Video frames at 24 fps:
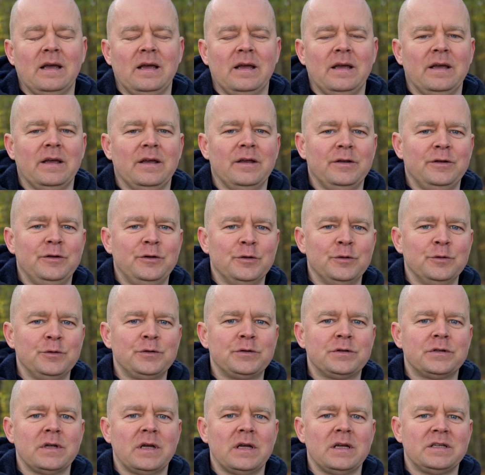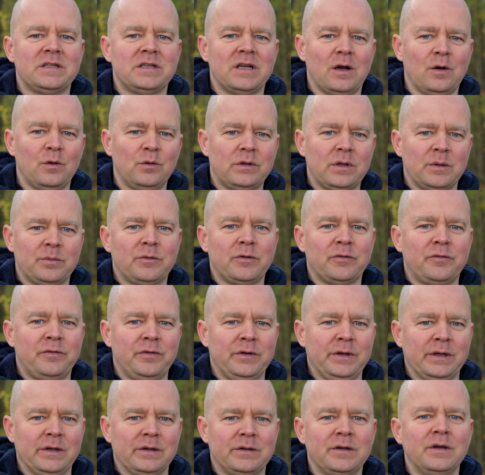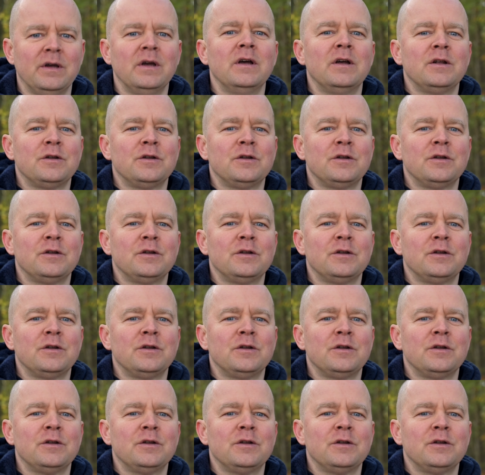use a shallow depth of field